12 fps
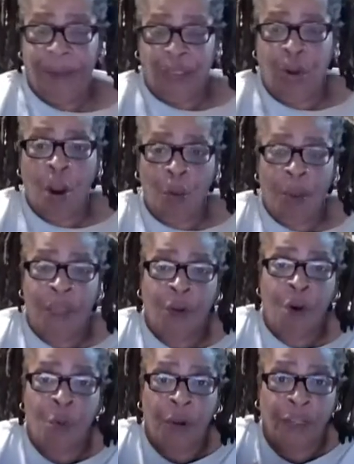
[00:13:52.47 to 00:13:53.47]
But y'all
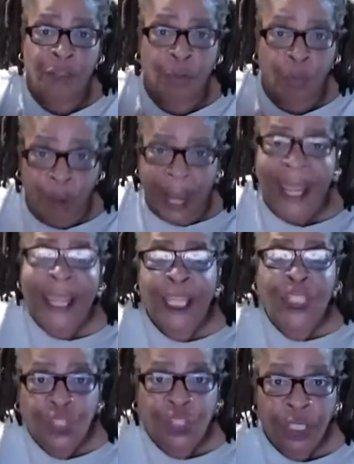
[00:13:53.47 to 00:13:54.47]
rather go with a
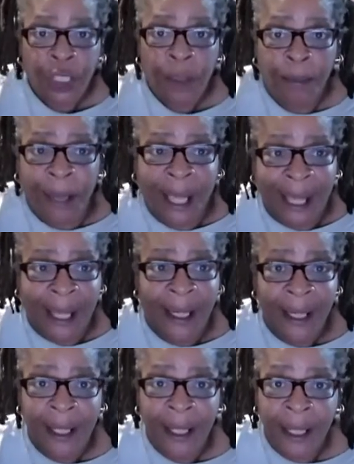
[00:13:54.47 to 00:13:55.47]
deranged man